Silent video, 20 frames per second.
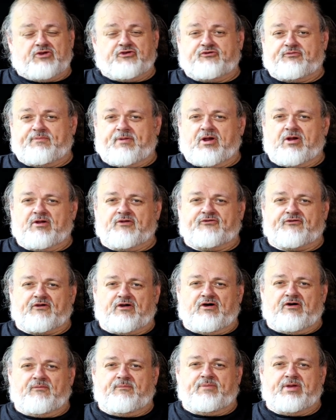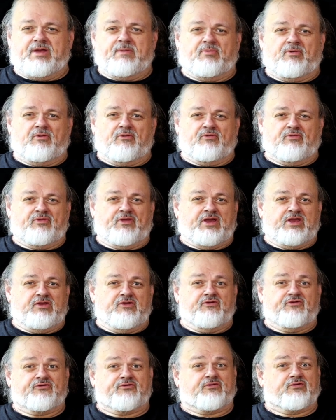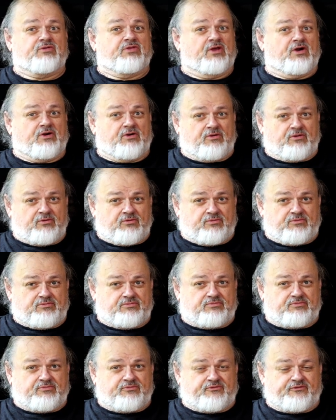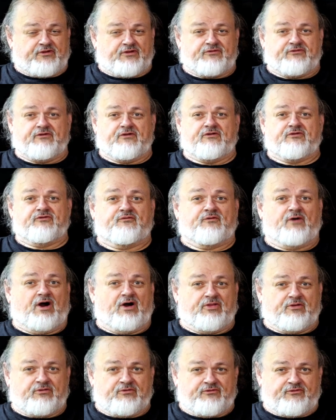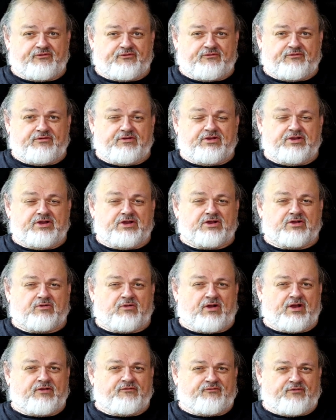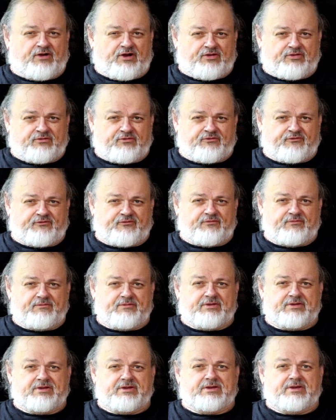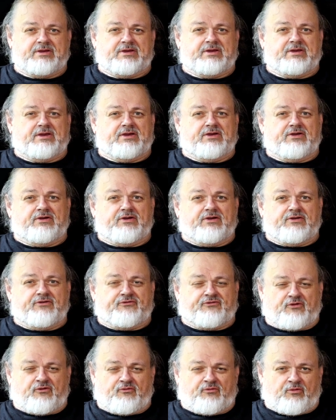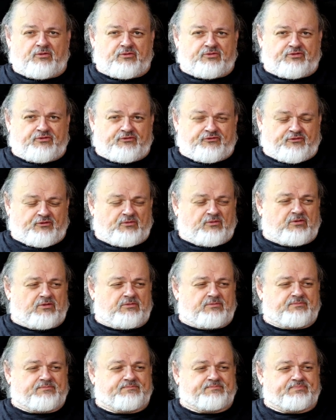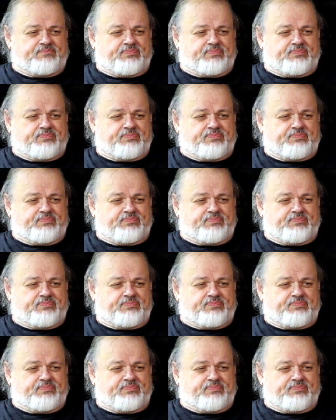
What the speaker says: spirits of people they used to know, such fathers, grandfathers, so forth and so on.